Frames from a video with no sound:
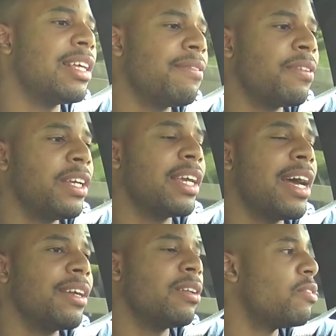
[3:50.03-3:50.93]
definitely
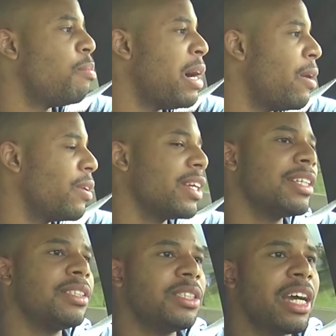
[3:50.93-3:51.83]
got enough power to
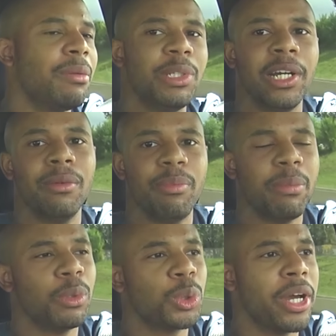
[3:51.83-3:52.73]
get the job done.
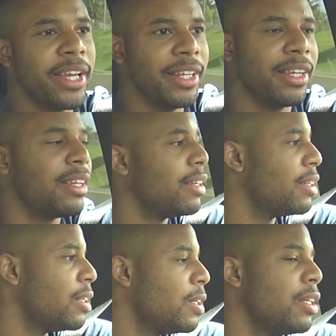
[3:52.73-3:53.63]
People try and
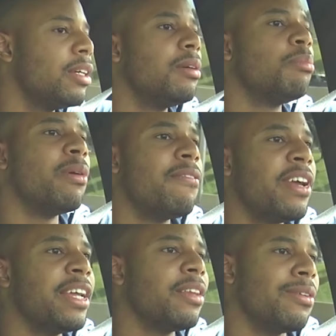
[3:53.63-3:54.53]

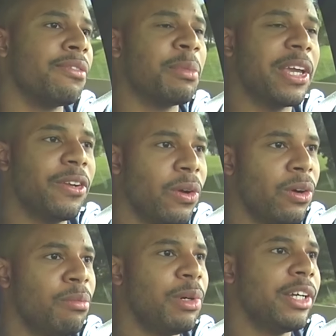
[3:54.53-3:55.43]
prevent you from getting
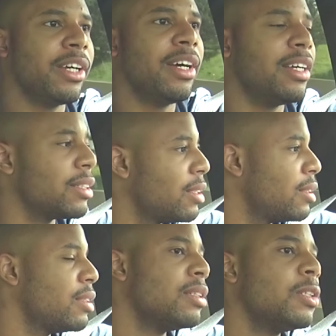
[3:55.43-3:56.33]
on, but uh,
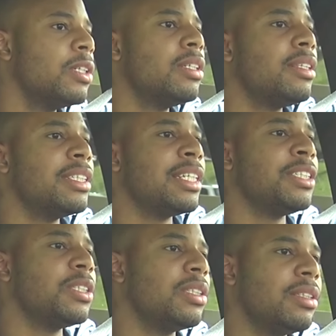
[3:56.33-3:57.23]
this
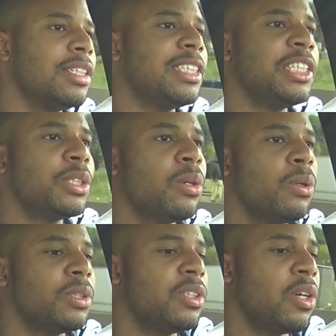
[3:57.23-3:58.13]
engine this engine
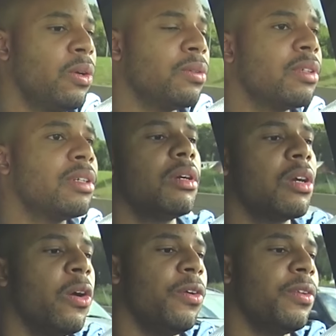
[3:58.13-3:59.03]
holds its own.
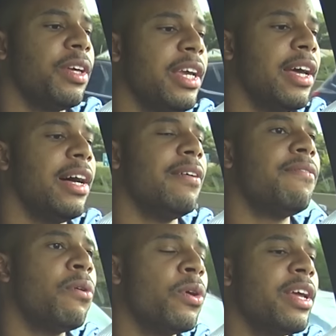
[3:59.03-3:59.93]
Currently uh,
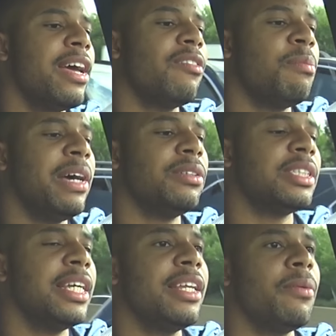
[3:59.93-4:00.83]
four and a half miles
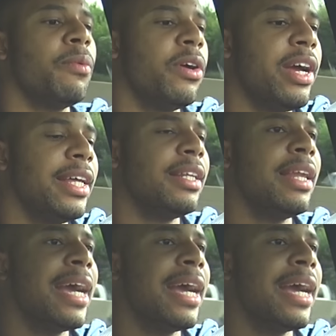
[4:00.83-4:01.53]
in, and we're at